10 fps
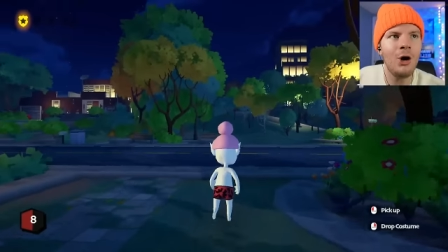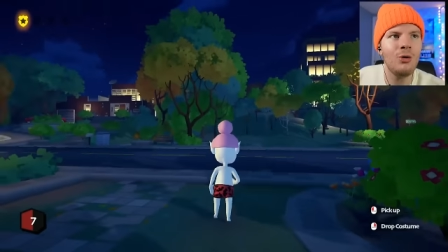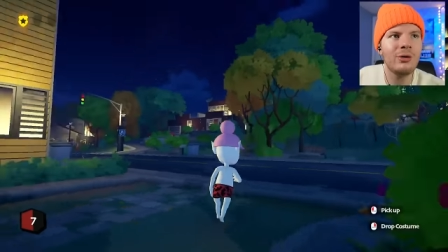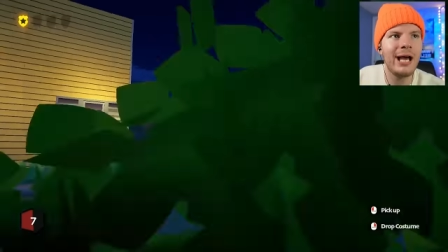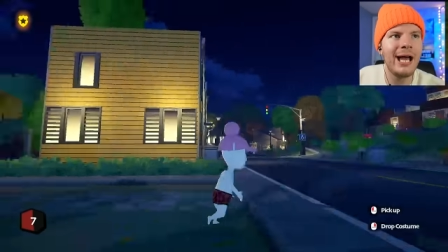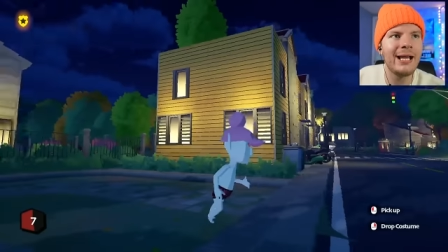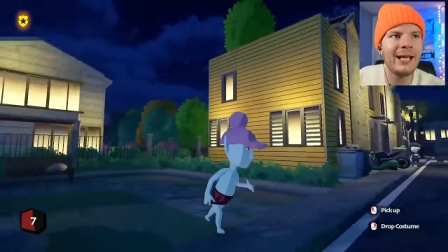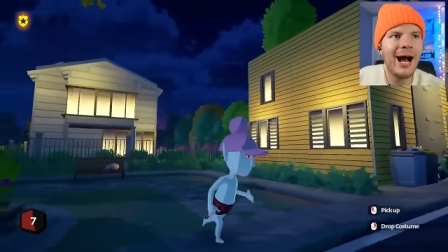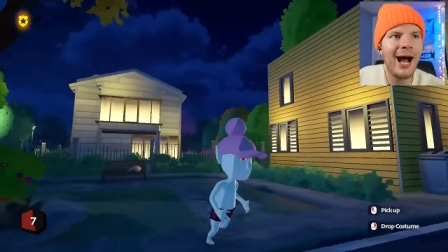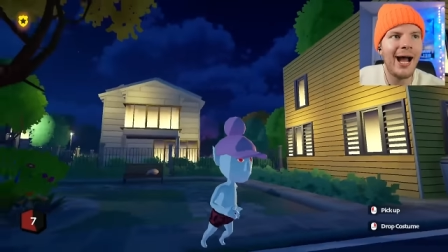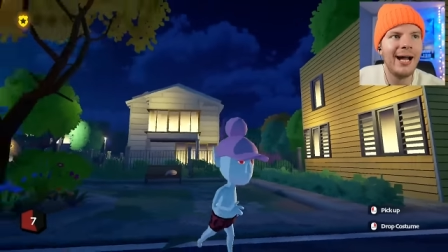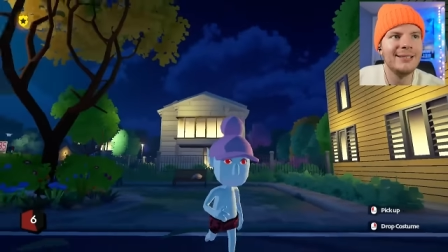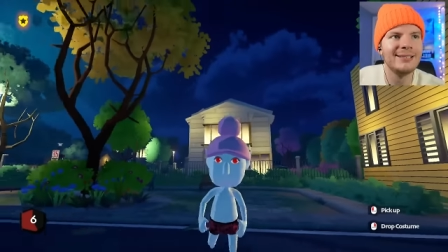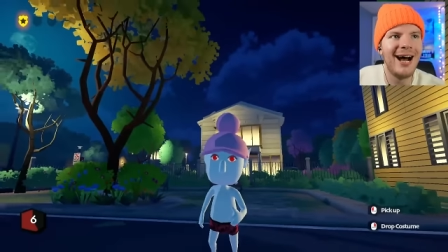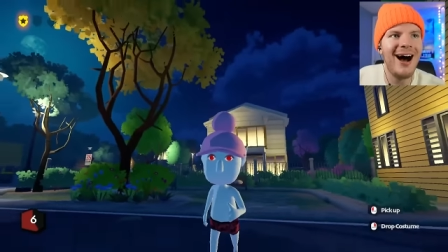Okay,
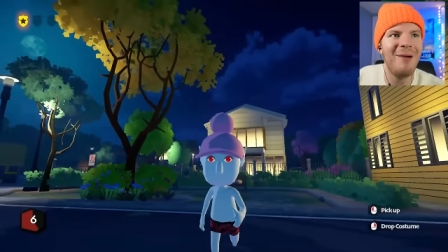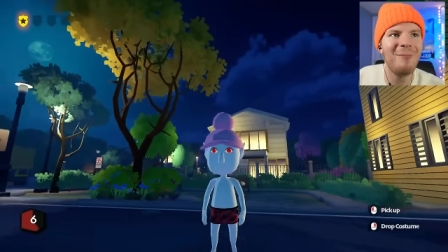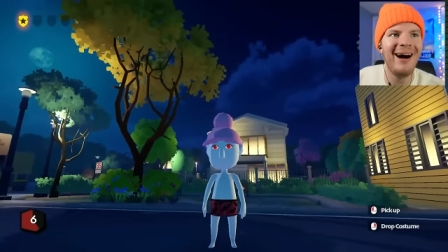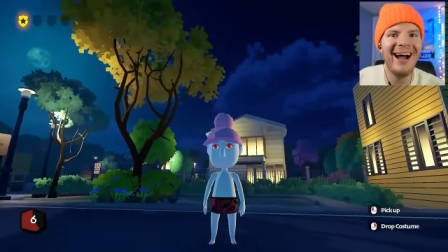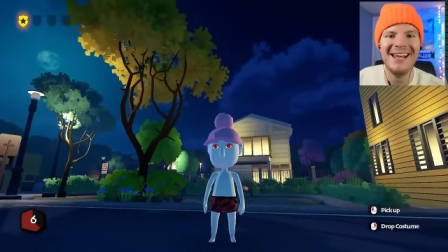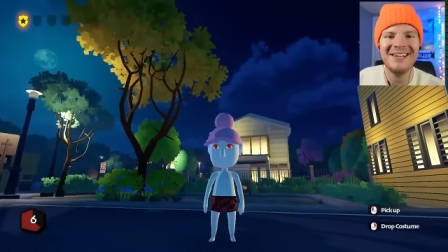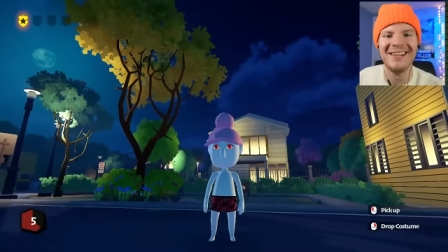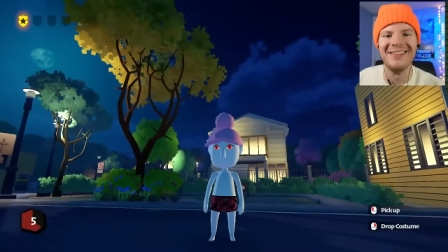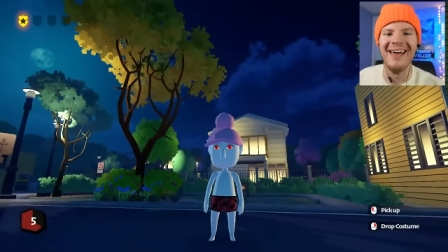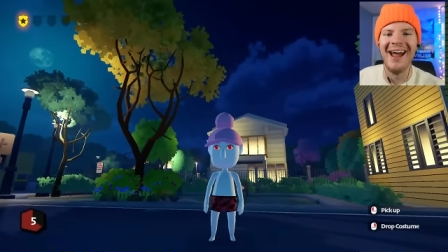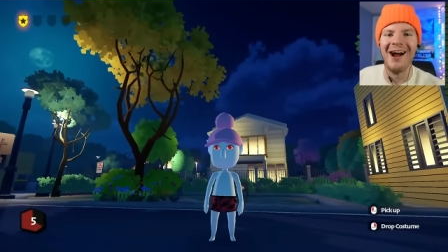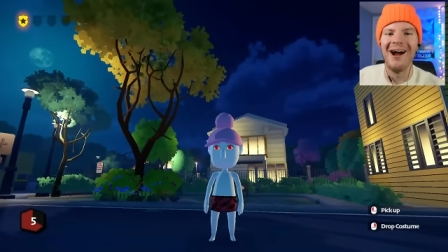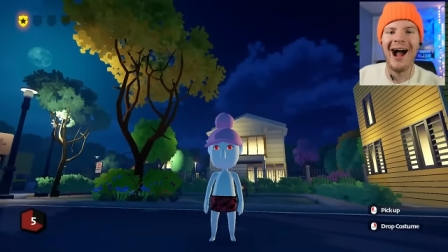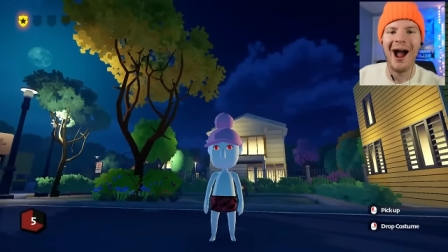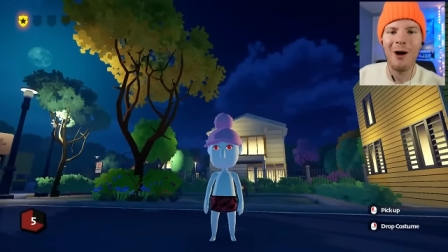guys, I'm gonna end it there.
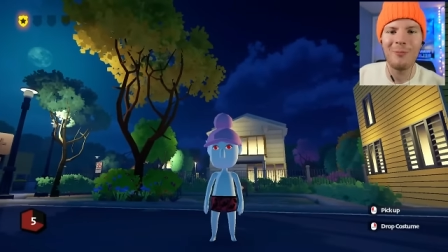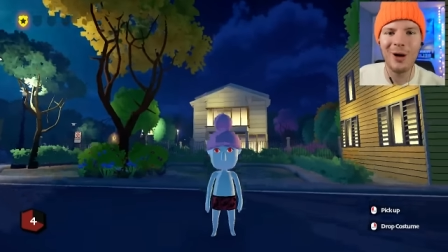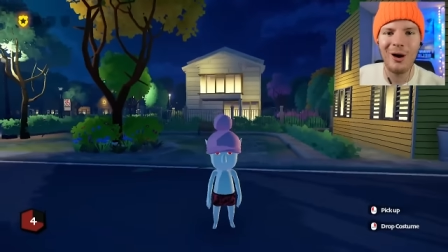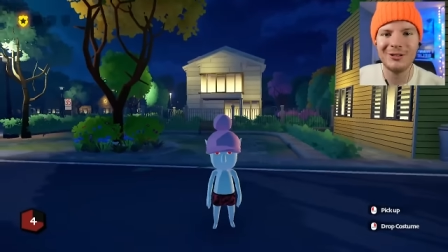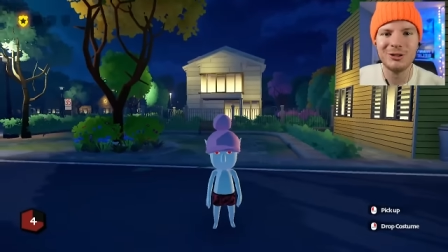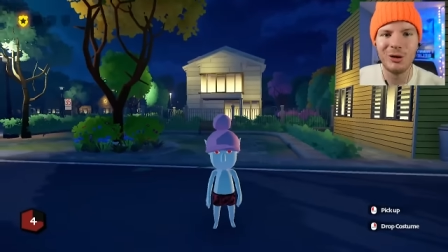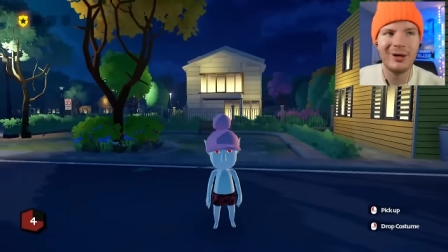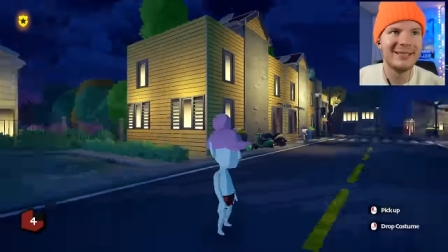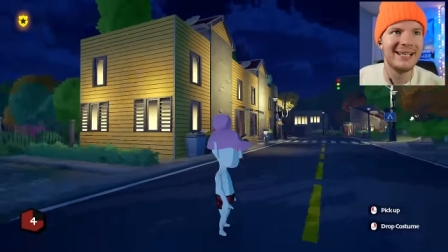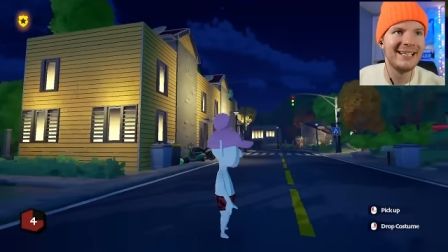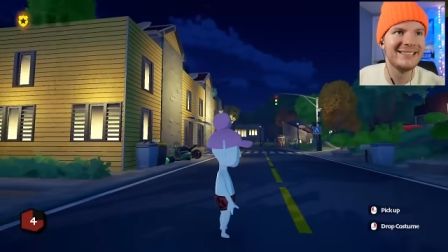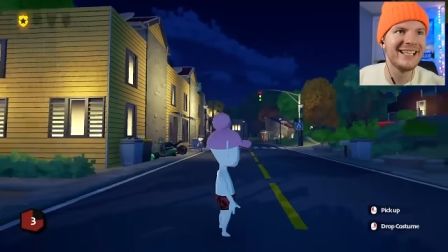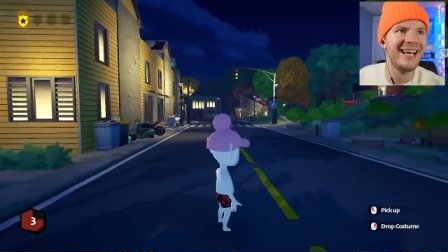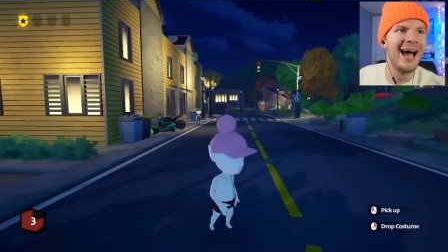I hope y'all enjoyed this.